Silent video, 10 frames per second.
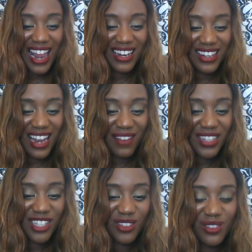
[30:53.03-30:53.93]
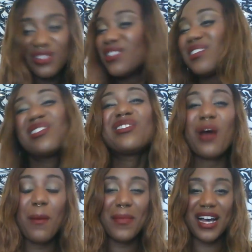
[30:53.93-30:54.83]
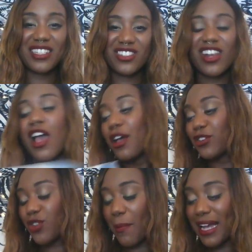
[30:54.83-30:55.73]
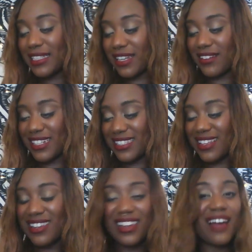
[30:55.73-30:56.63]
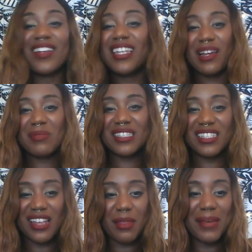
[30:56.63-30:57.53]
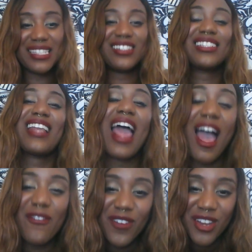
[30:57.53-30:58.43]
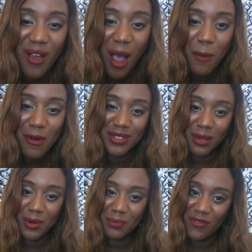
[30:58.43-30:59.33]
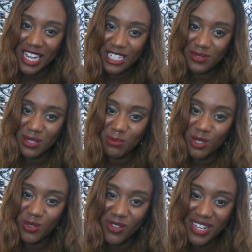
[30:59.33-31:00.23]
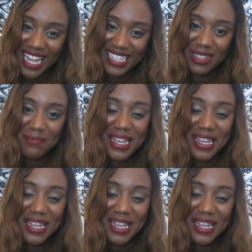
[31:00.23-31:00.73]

loving you so much. So my dearest lovely Libras, these are the messages that I have for you. I hope I was able to provide you with some useful guidance and